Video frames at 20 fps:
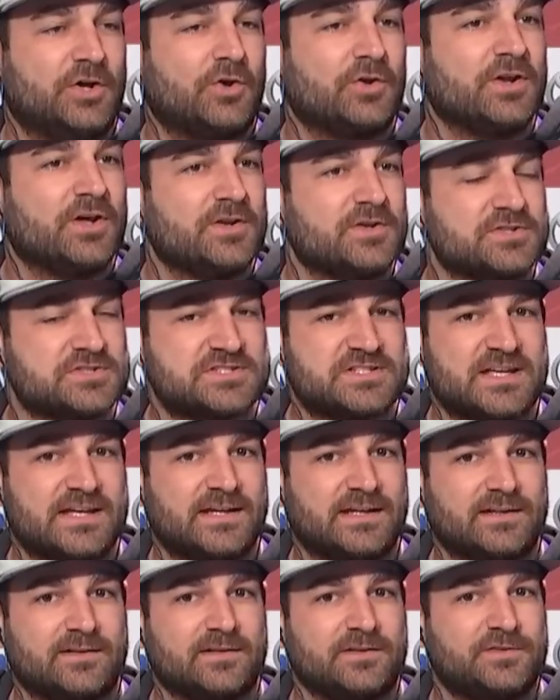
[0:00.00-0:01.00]
don't
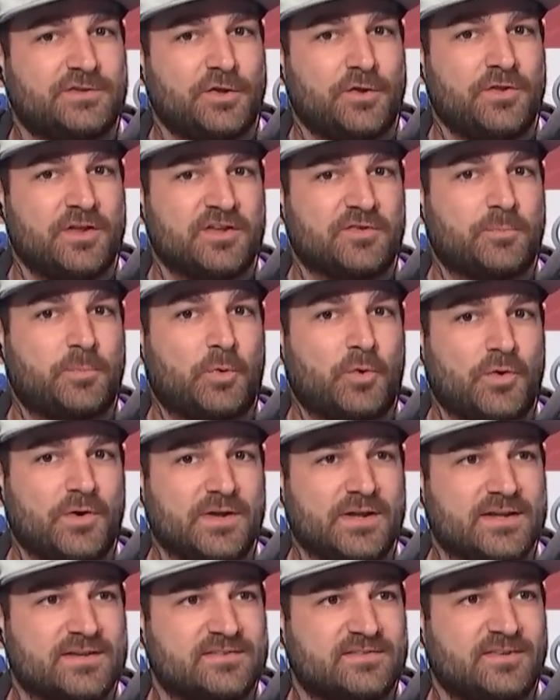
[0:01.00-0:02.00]
understand to this
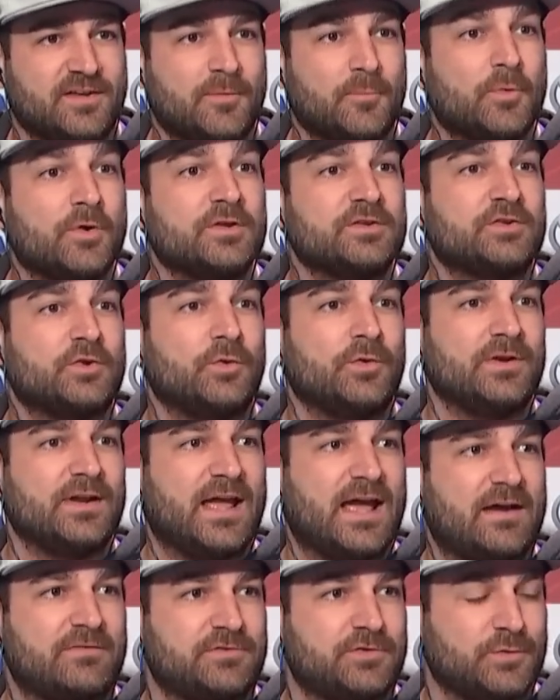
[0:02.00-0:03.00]
point, and someone's going
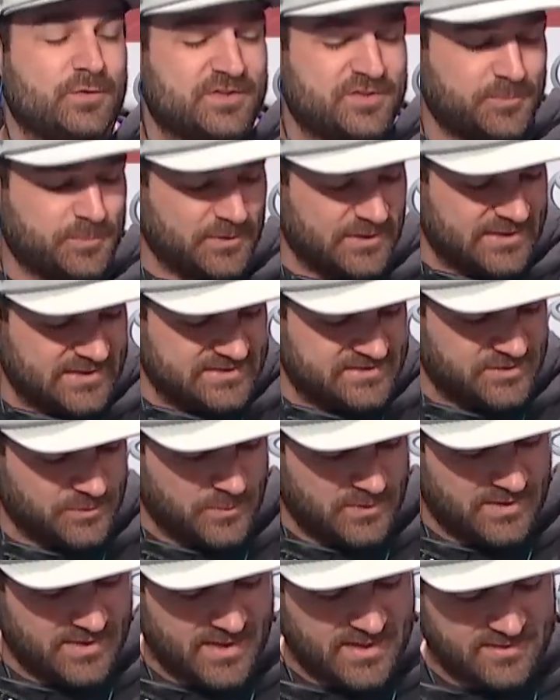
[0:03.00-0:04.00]
to have to explain to
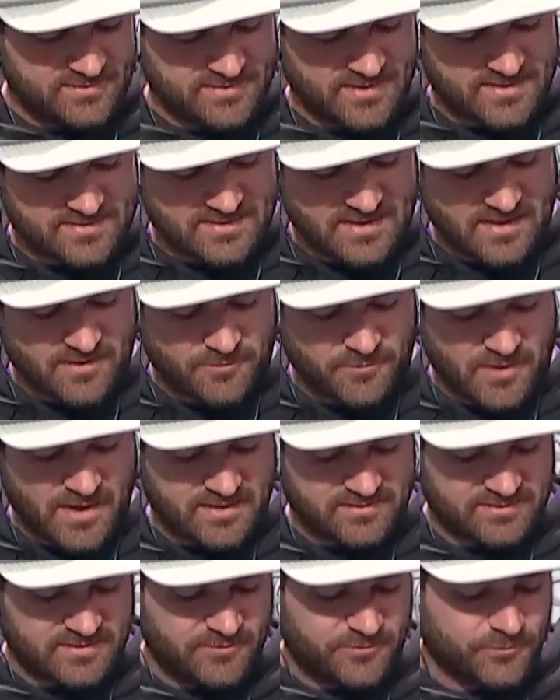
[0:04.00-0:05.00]
me. That is Isaiah
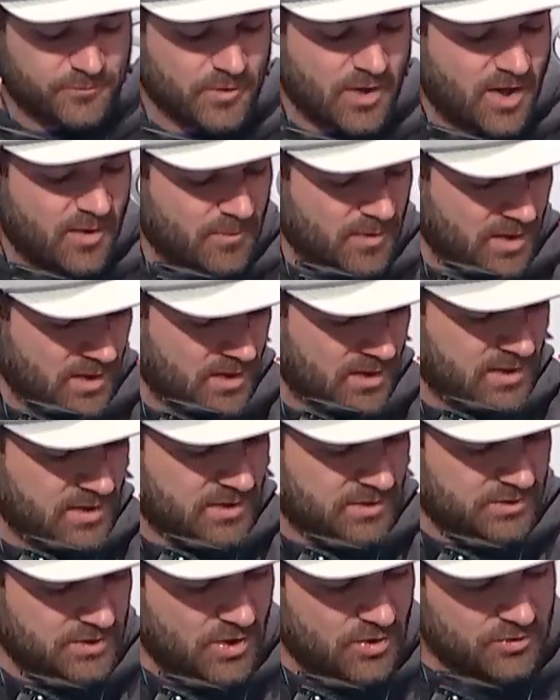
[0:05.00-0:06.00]
Foskey from
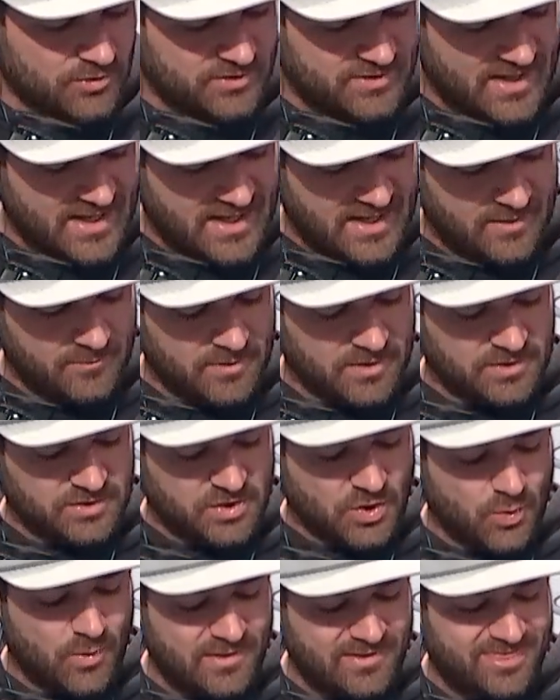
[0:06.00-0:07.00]
Notre Dame
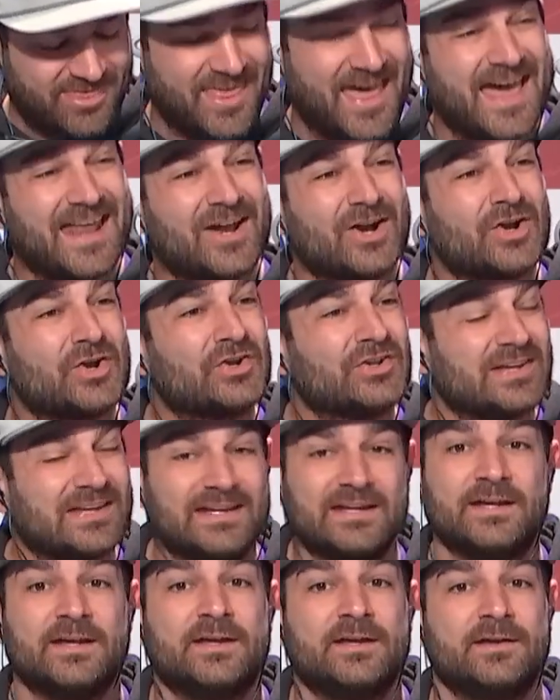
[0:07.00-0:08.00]
going that
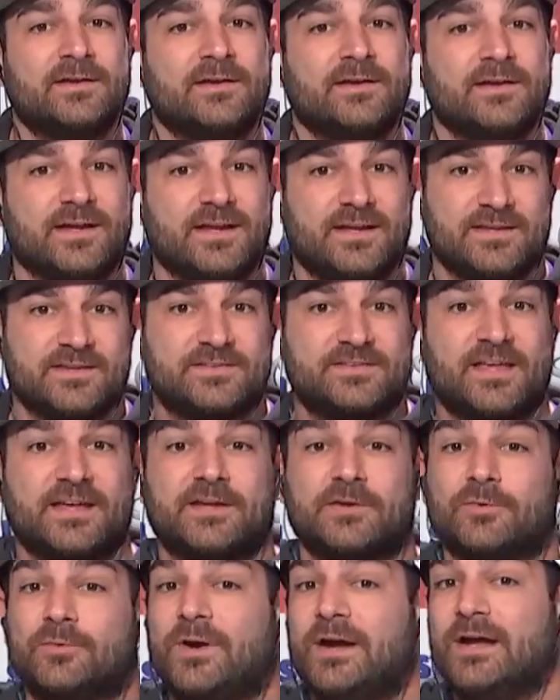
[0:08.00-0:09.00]
early in the
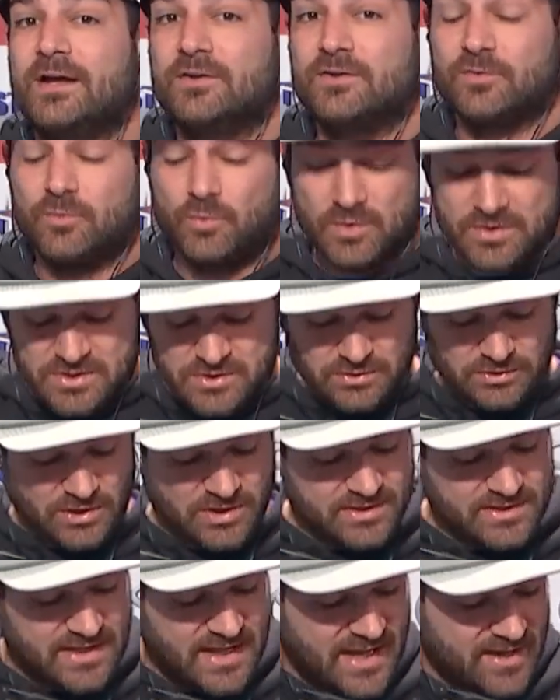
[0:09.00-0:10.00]
second round. When you
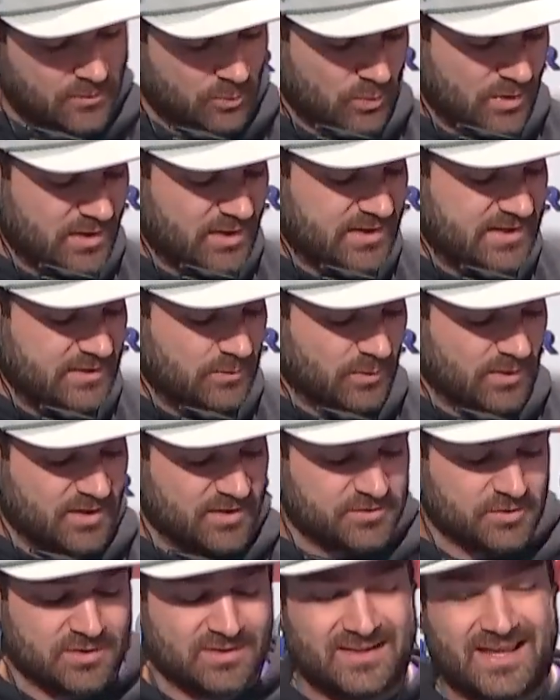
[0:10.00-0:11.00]
look at where he
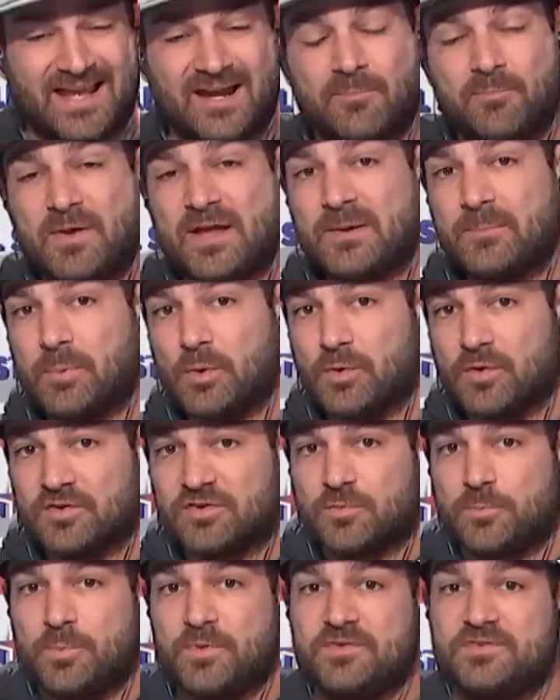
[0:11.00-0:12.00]
was on a lot of big
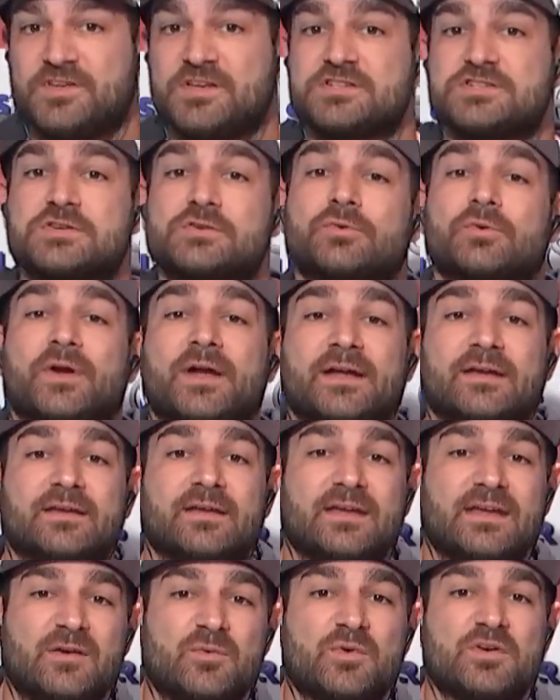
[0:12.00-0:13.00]
boards, position
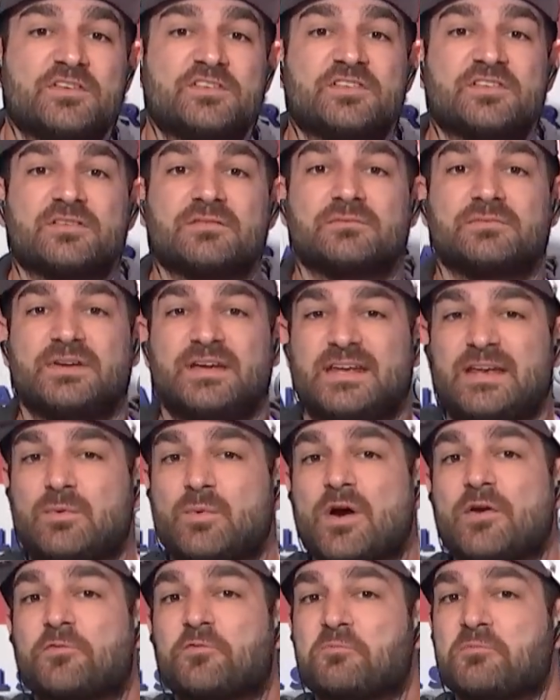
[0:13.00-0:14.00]
rank, he was
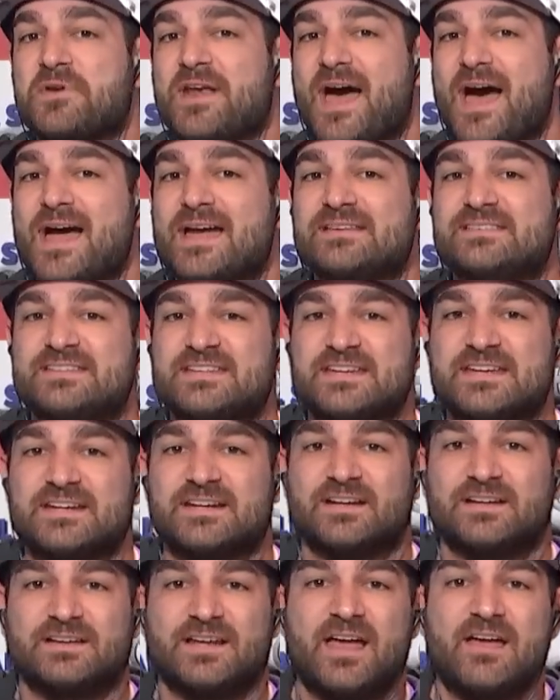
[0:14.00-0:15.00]
anywhere from 9,
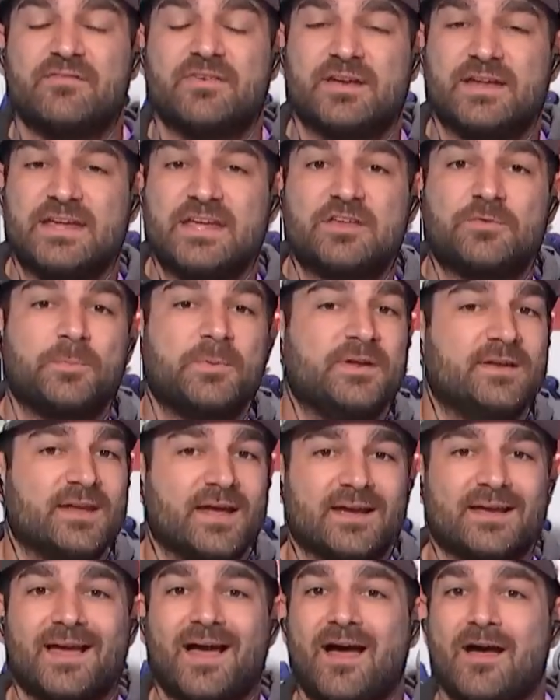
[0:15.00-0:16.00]
10, 11.
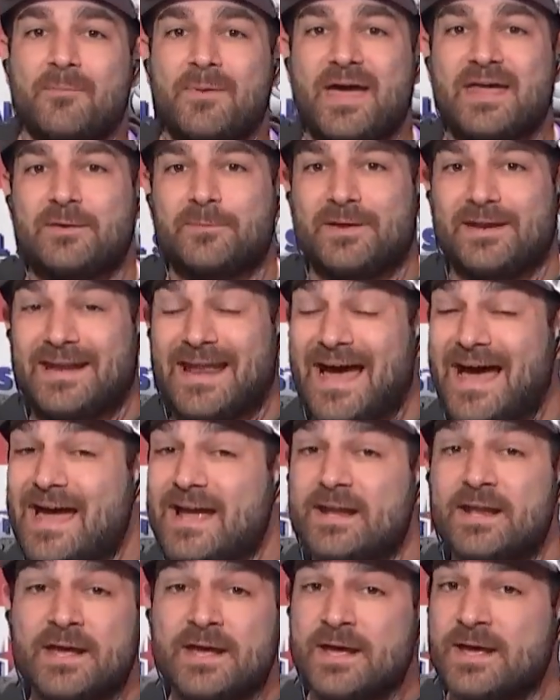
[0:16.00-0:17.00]
ESPN.com had him at
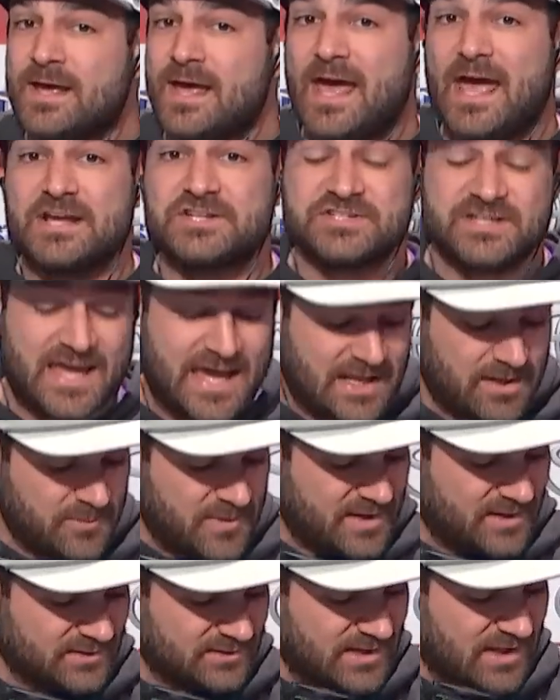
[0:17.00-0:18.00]
9, actually had
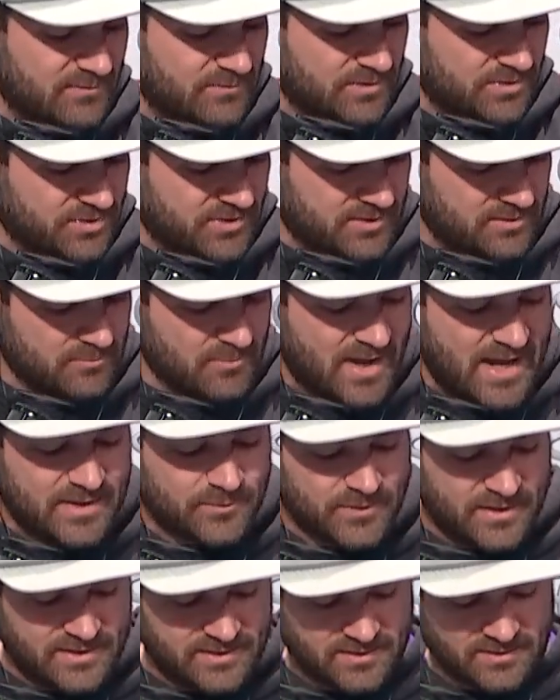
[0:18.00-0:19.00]
him at 11th in my
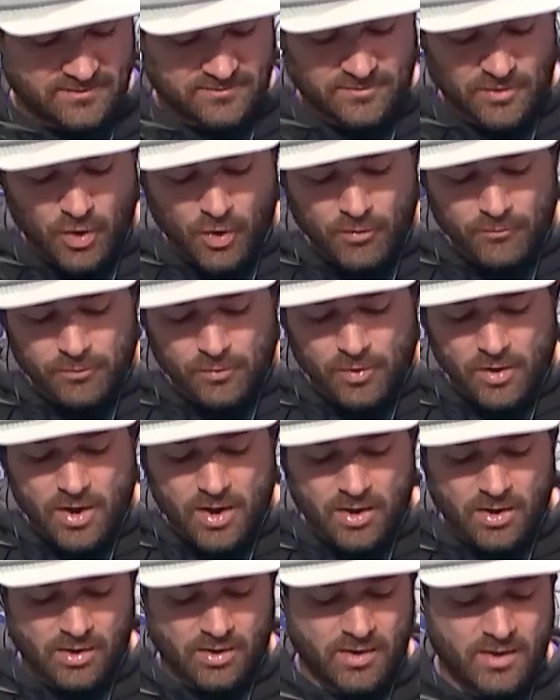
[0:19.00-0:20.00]
rankings.
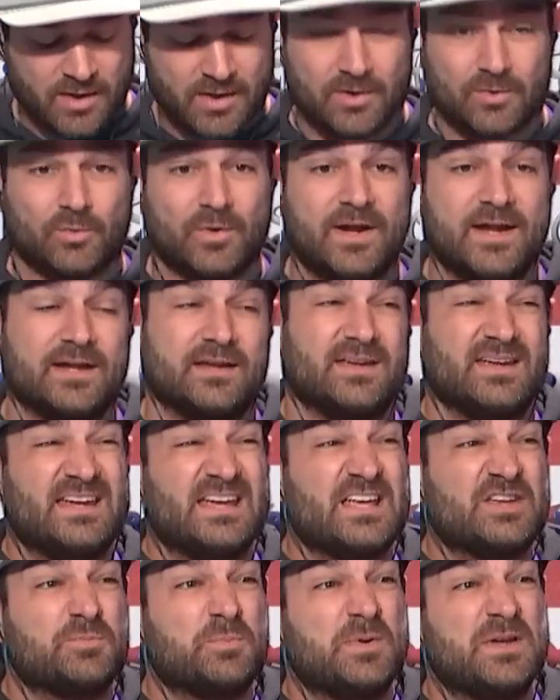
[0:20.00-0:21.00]
Overall rank,
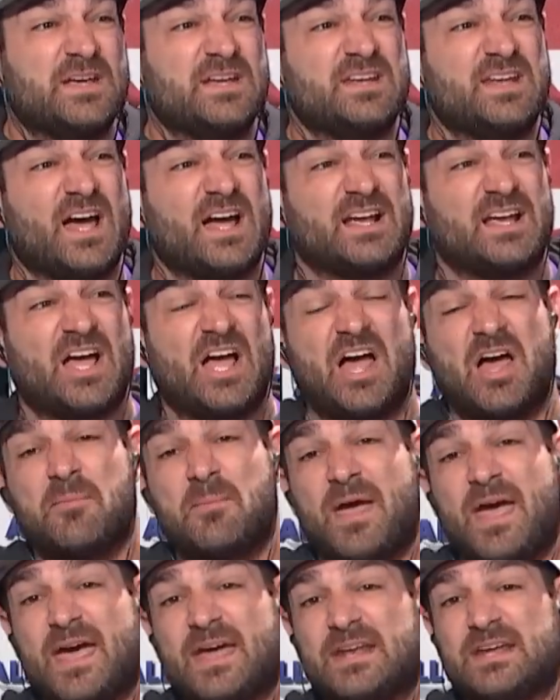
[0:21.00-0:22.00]

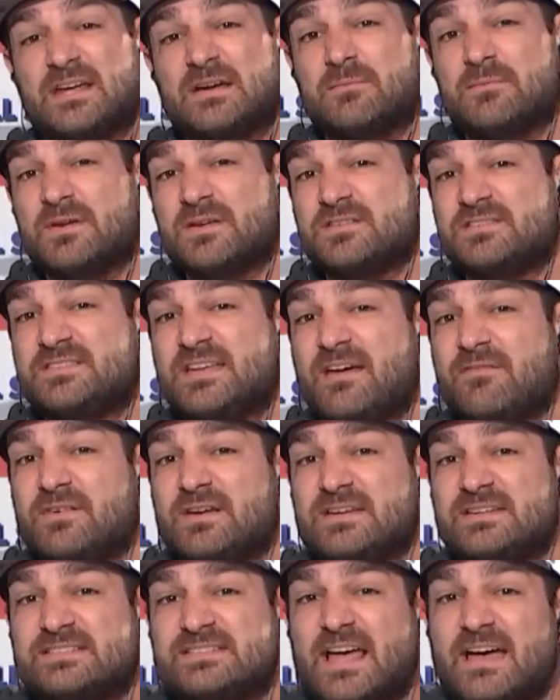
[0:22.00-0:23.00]
ESPN.com had him
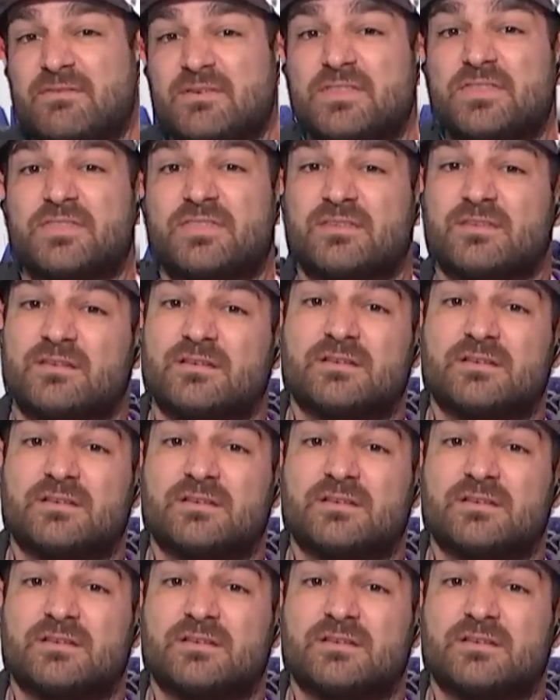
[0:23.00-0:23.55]
77th.